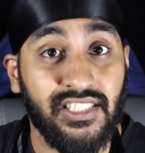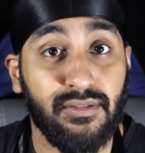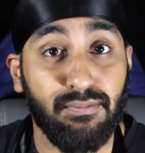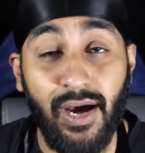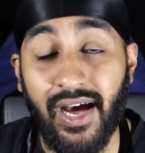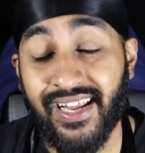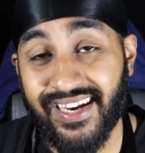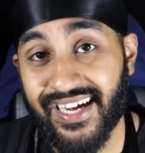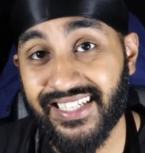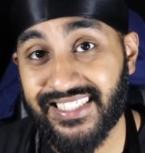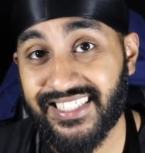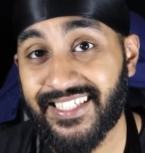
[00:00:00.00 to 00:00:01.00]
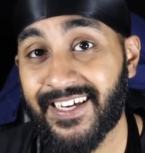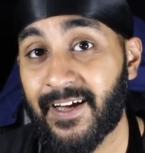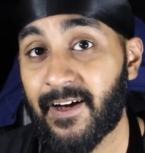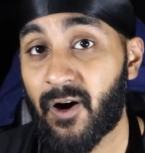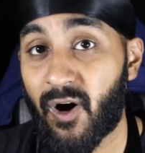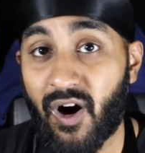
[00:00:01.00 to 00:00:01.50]
per 90
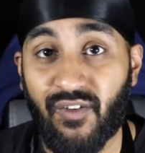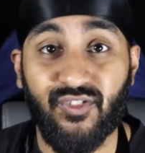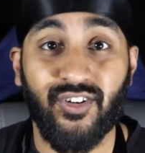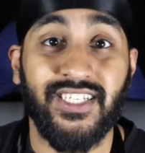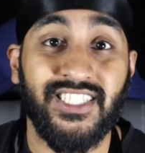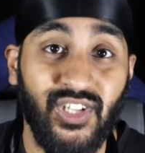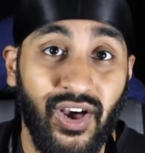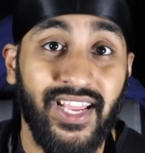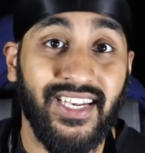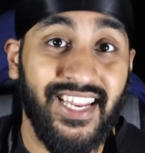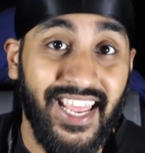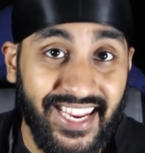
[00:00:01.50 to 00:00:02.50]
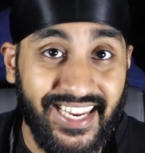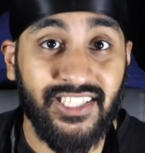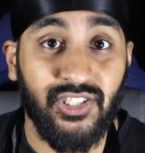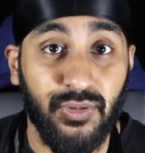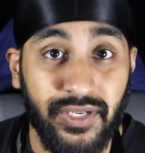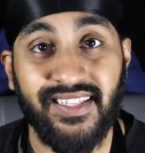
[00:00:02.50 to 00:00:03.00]
after he started getting
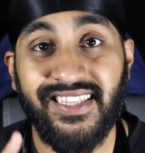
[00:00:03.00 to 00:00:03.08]
into it.